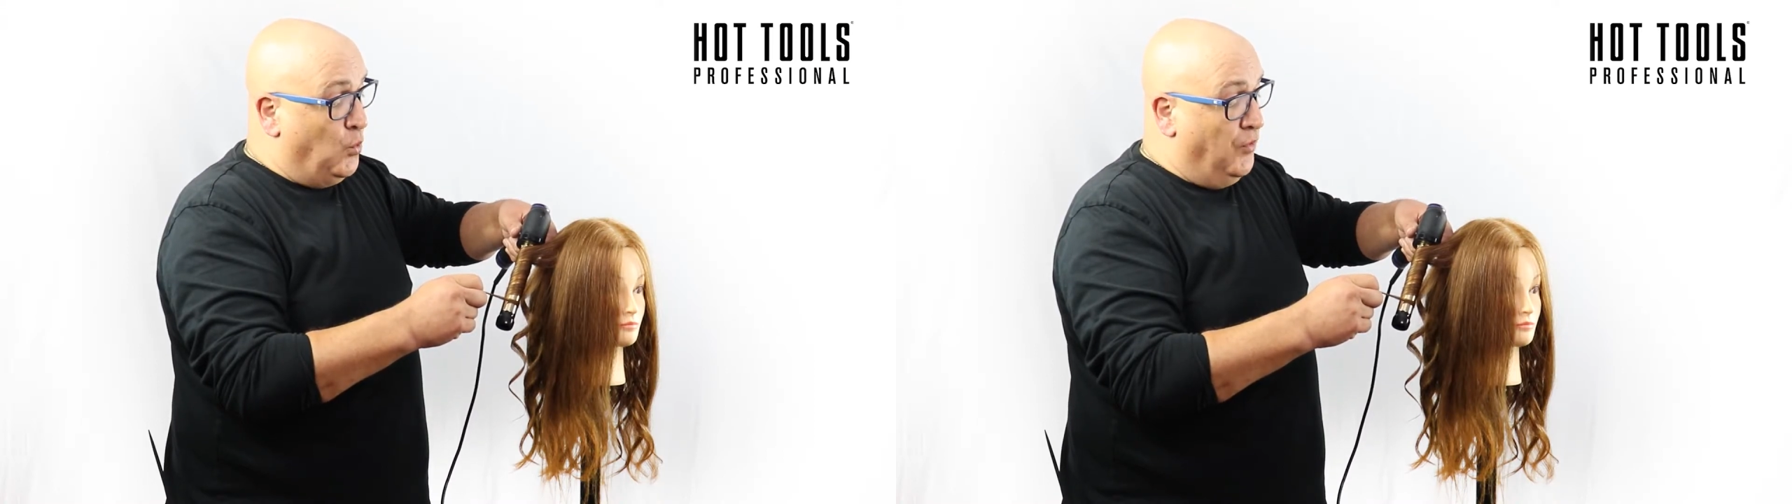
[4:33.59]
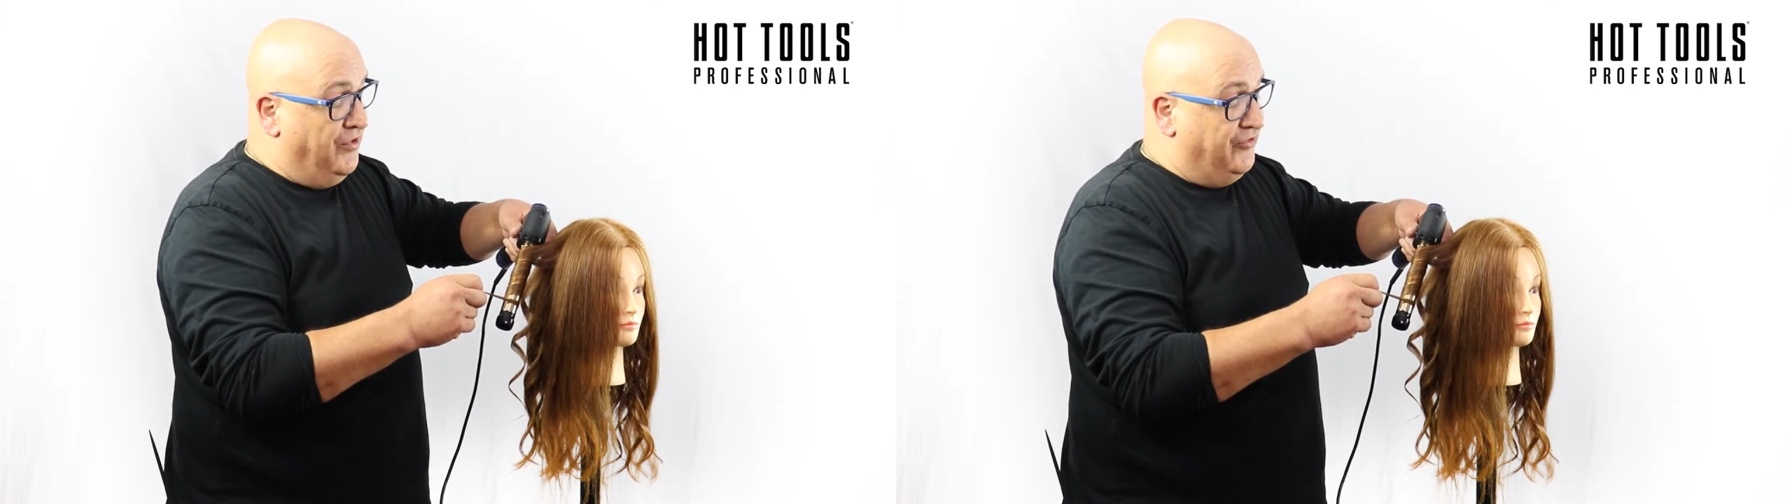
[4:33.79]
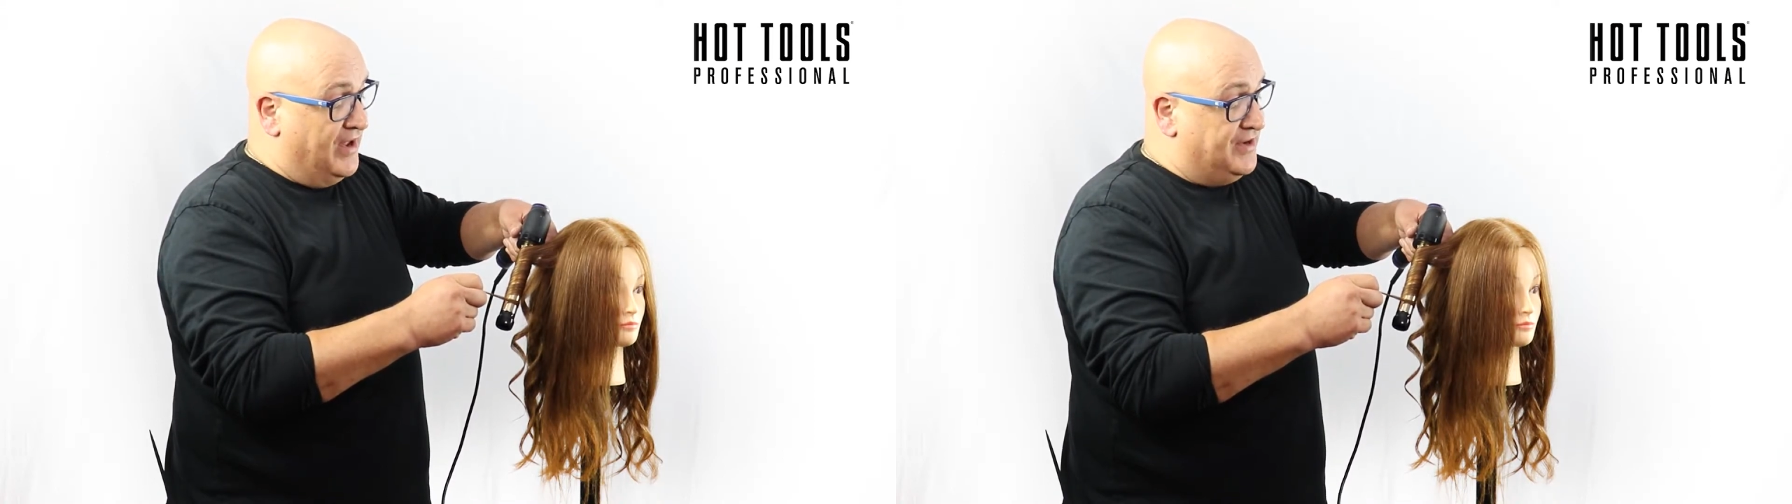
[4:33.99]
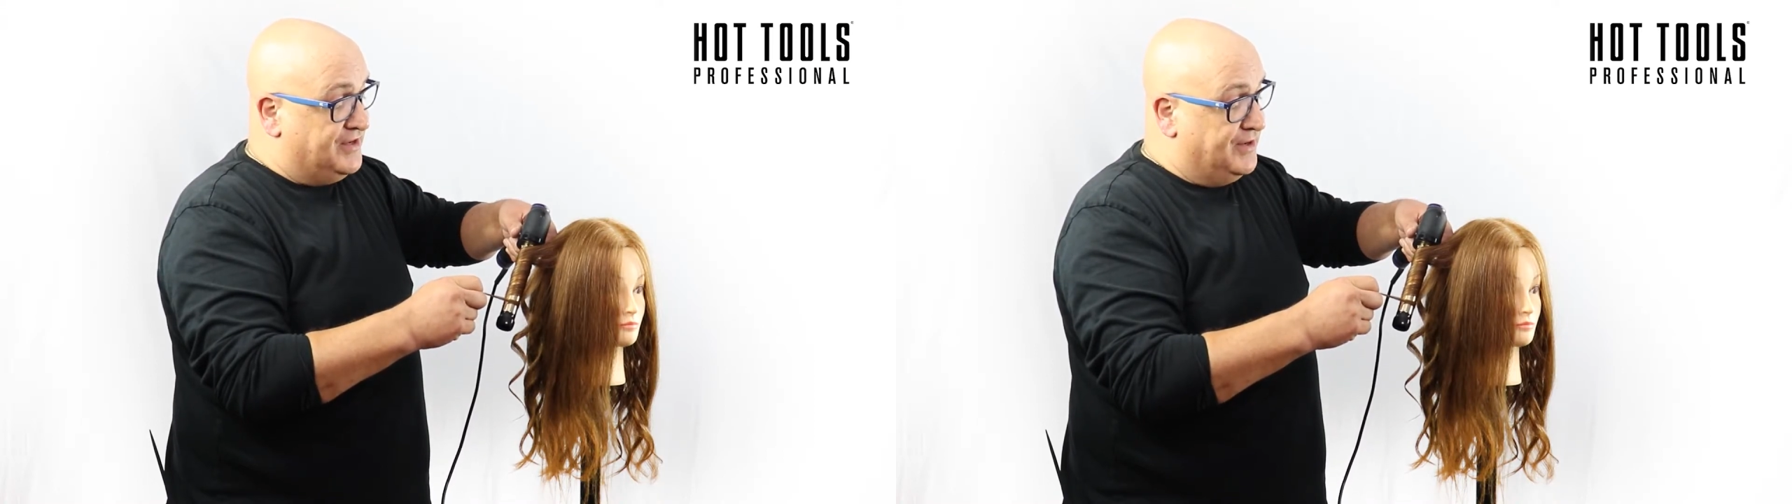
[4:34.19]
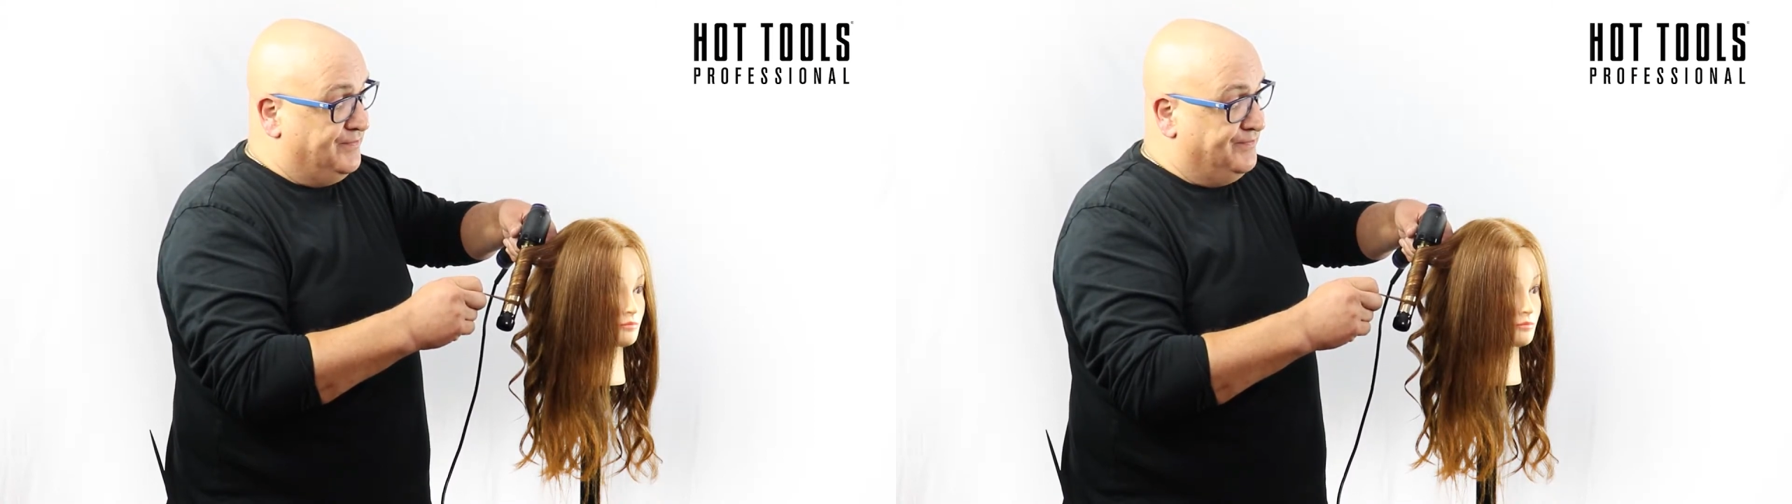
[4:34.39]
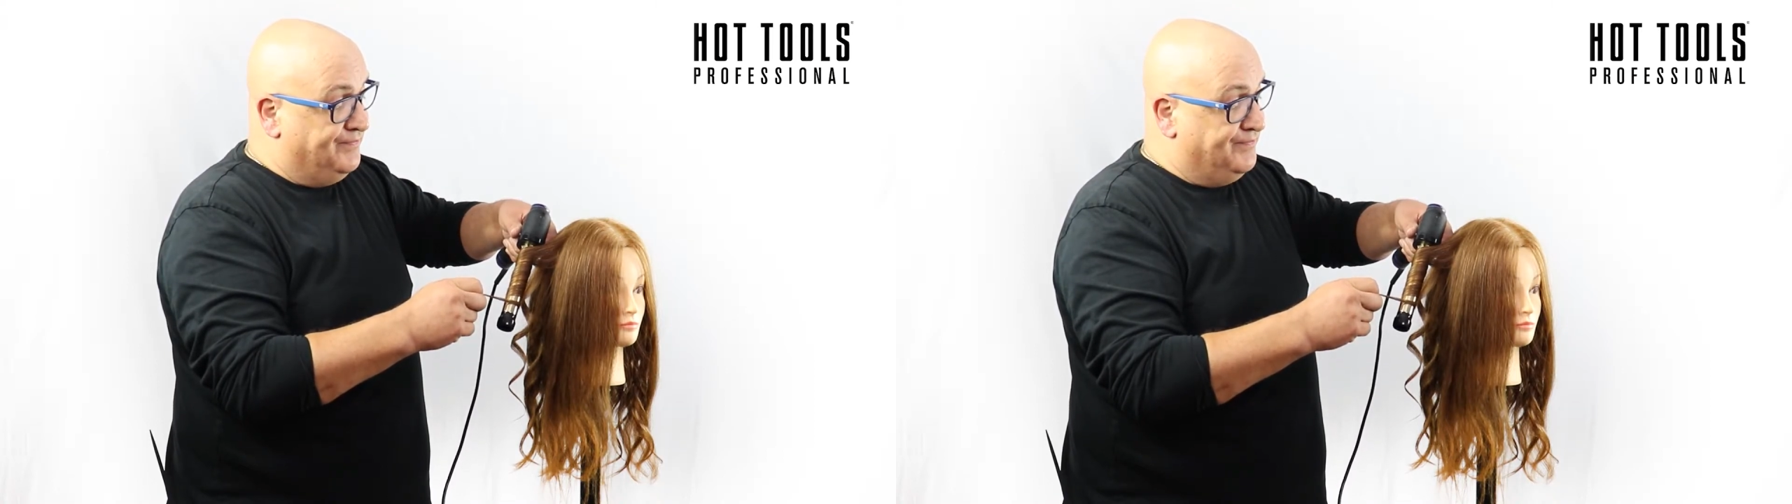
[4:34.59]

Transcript: toward the center.